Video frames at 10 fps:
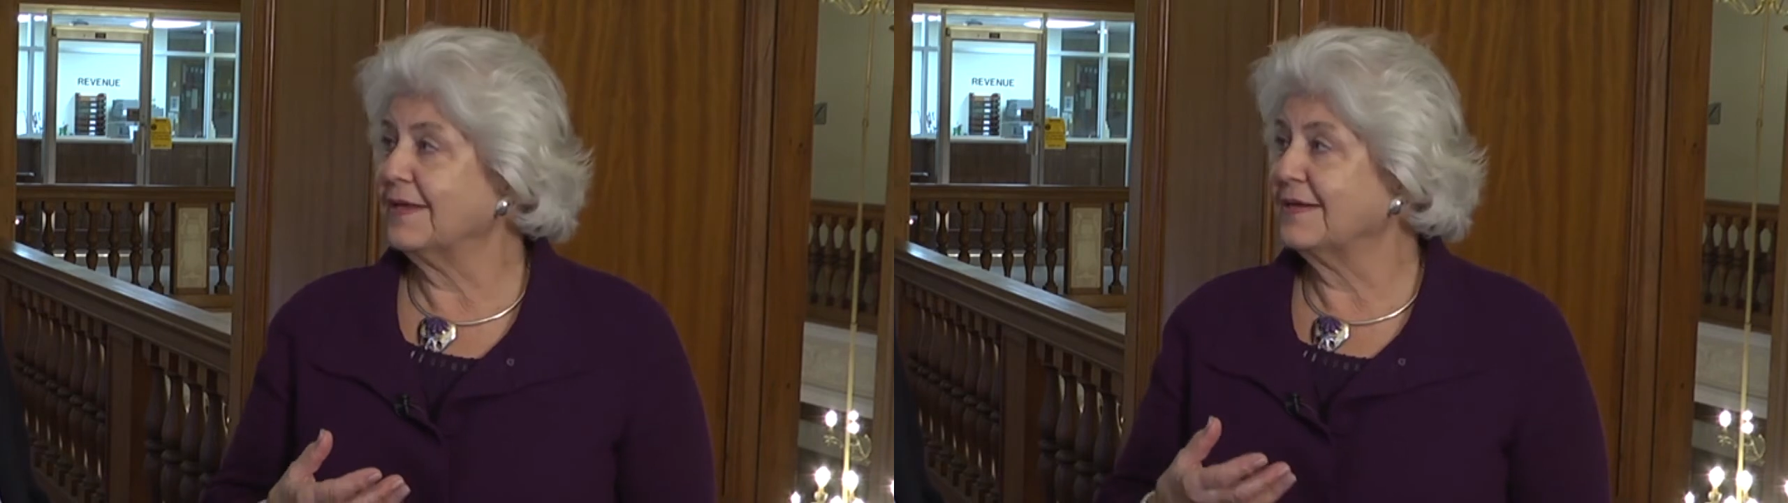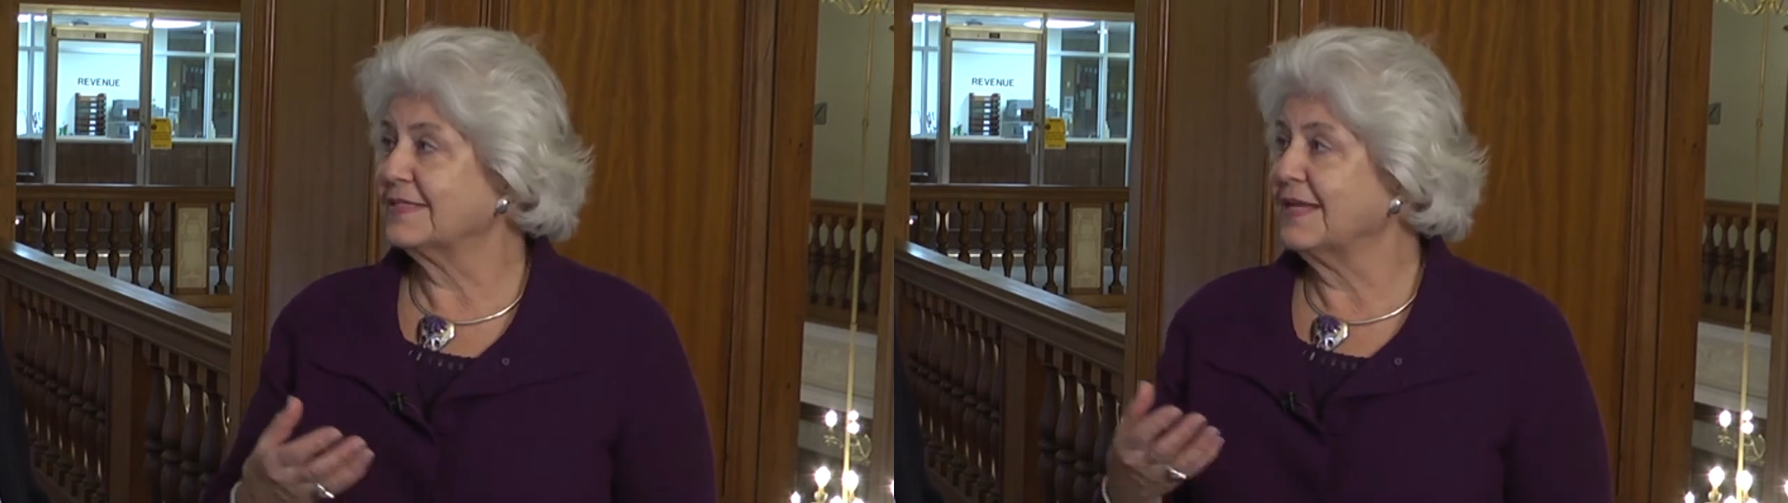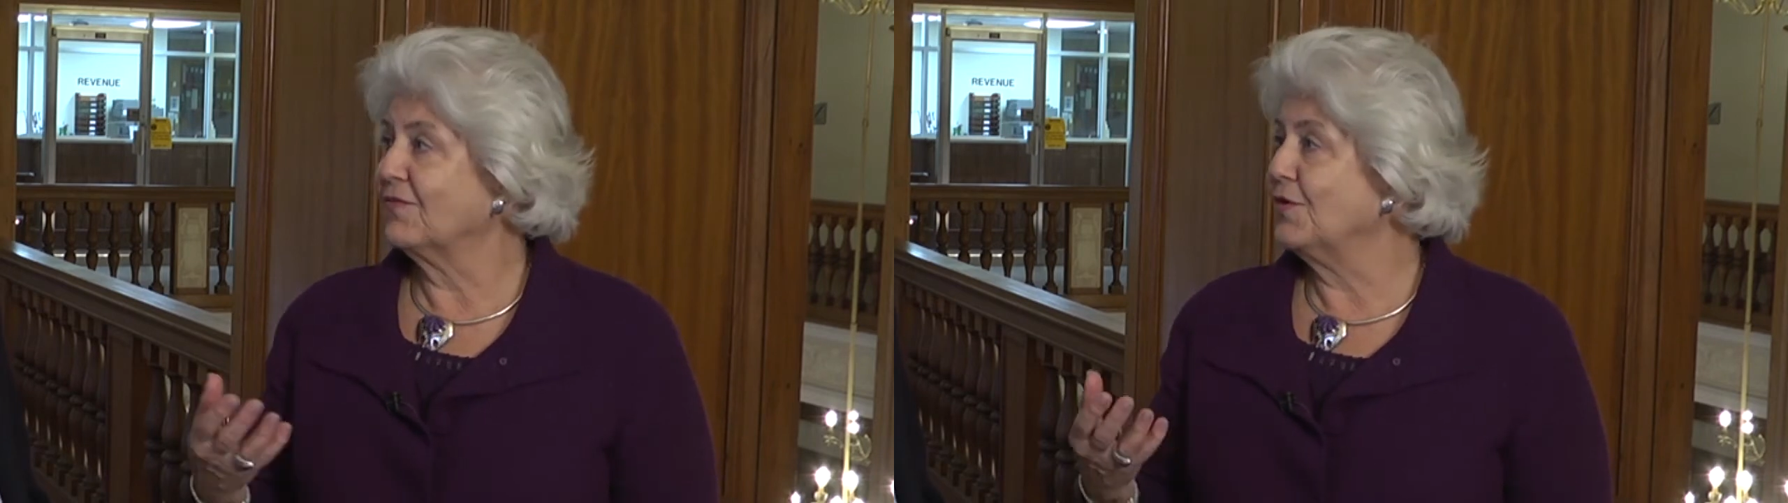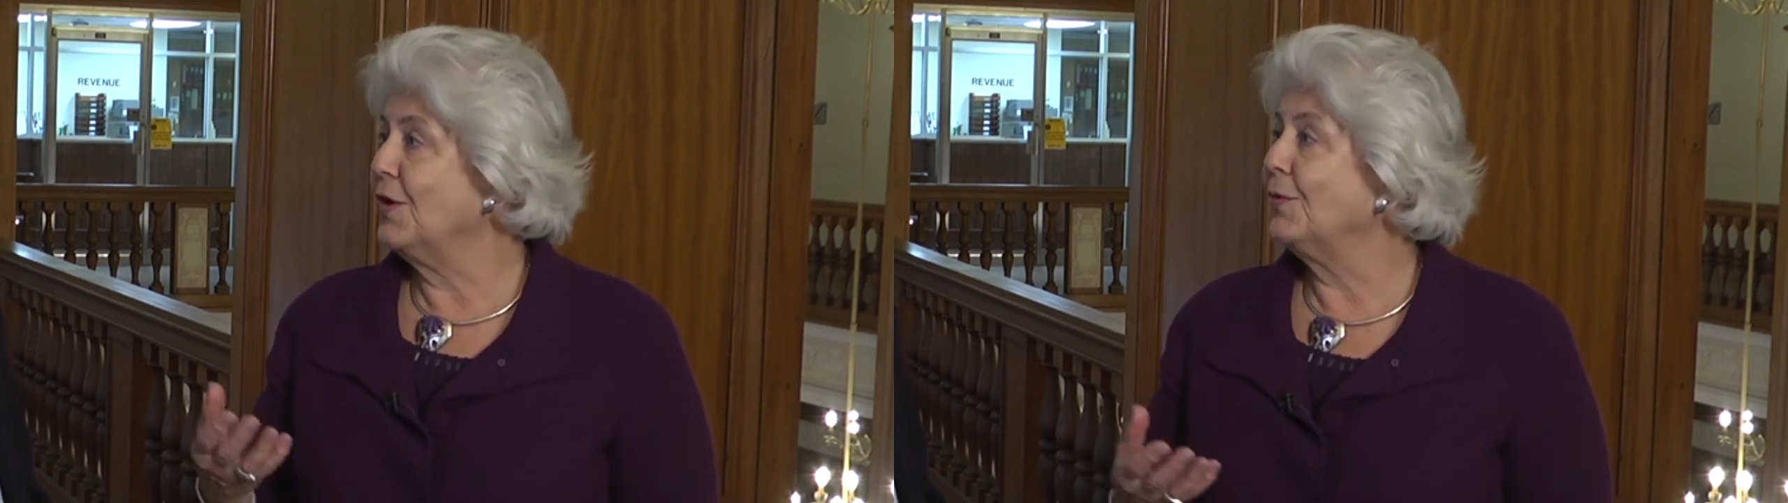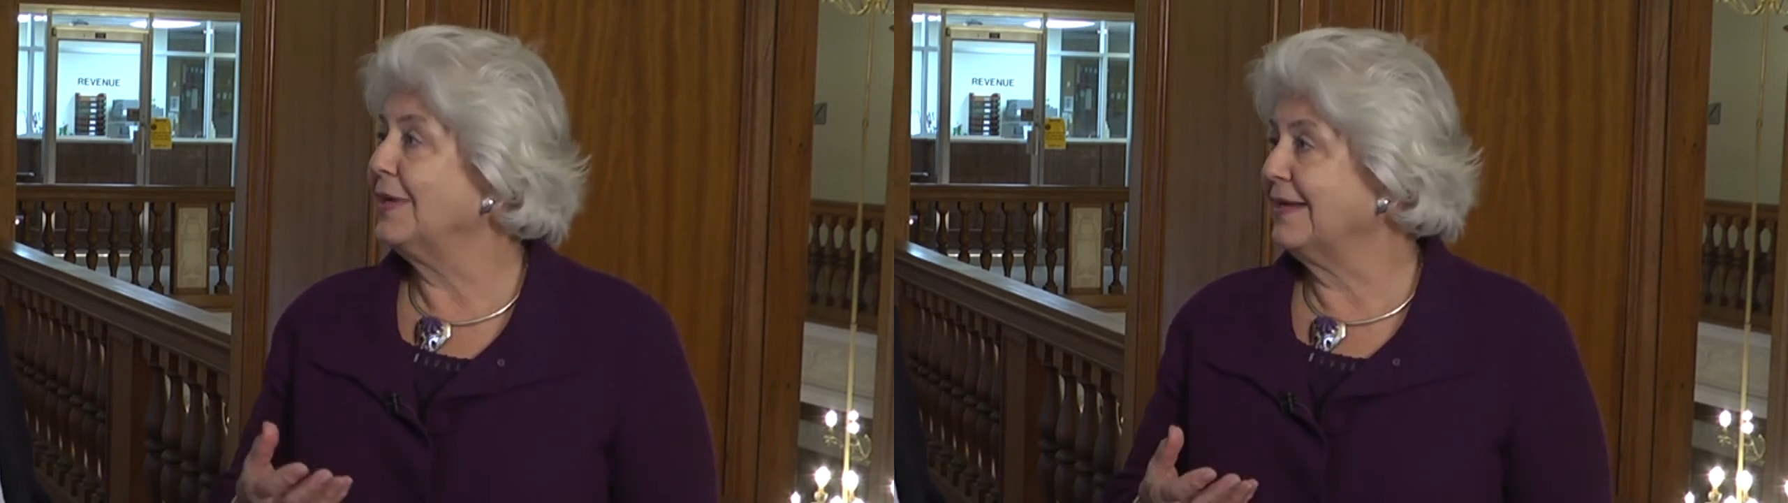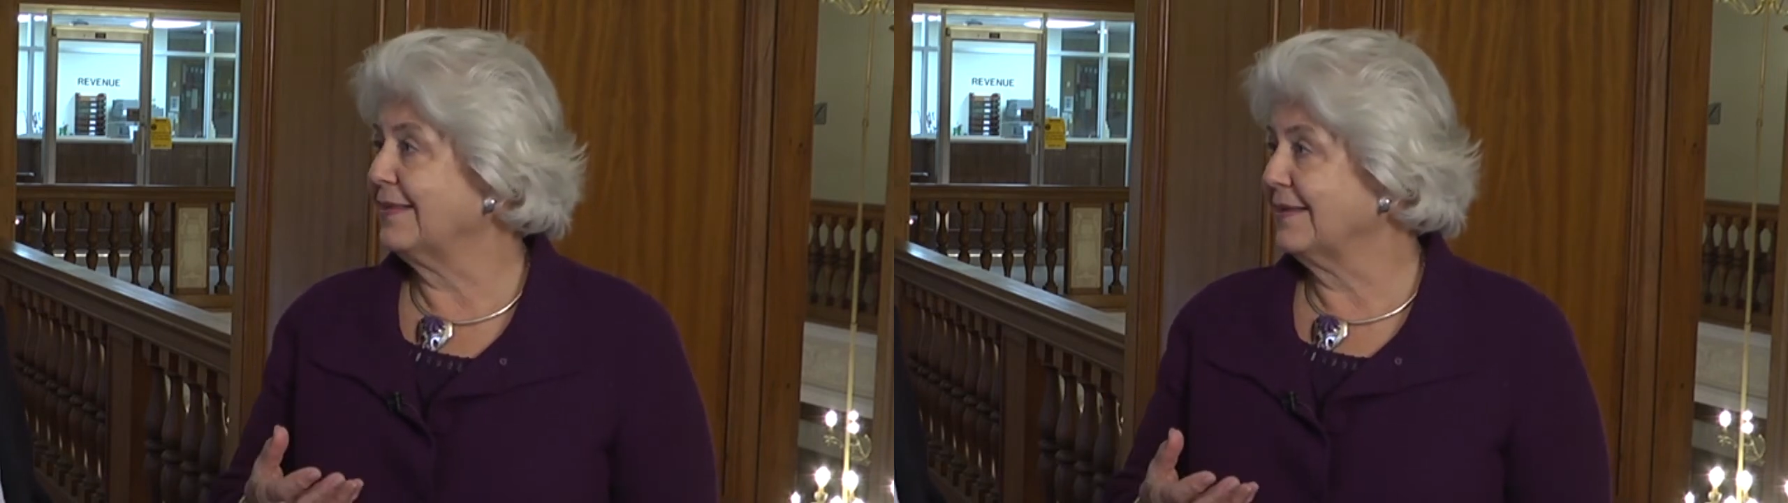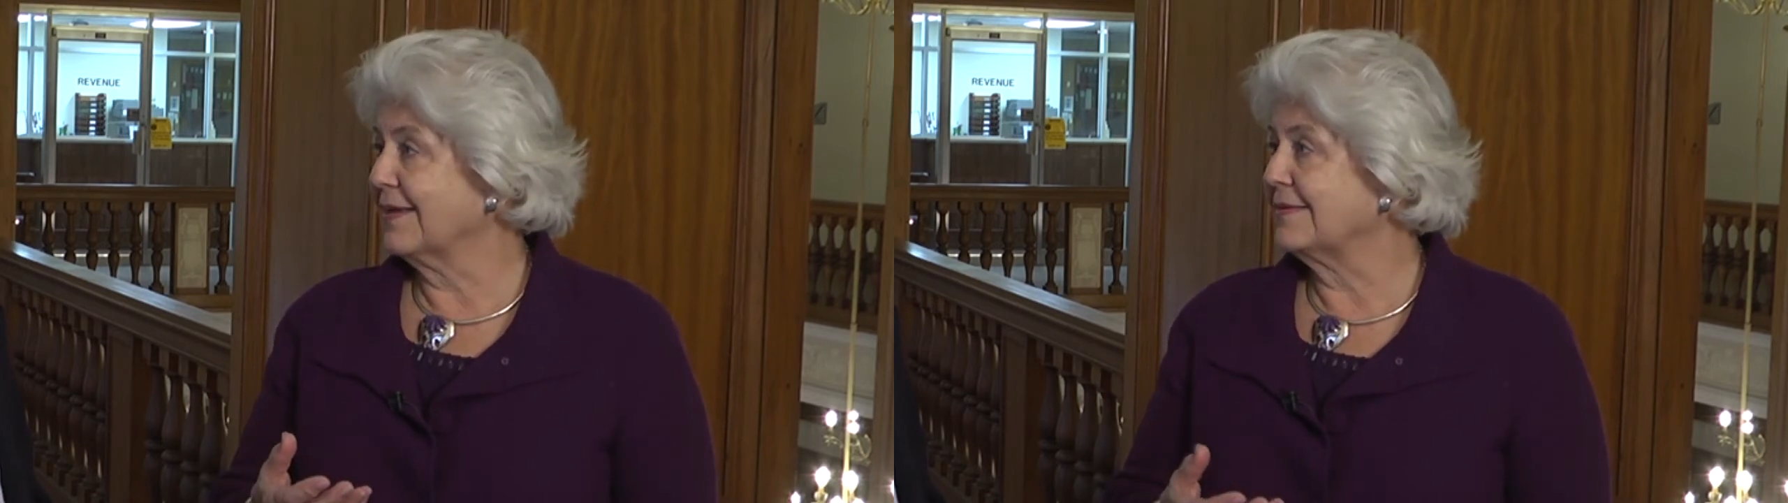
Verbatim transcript: that has never known anything